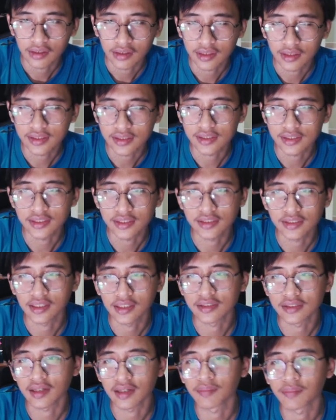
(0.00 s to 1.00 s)
this is just an
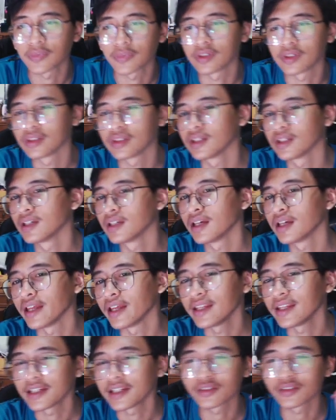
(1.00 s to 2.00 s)
example,
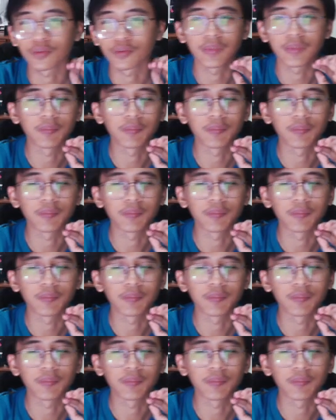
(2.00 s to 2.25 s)
and yeah, so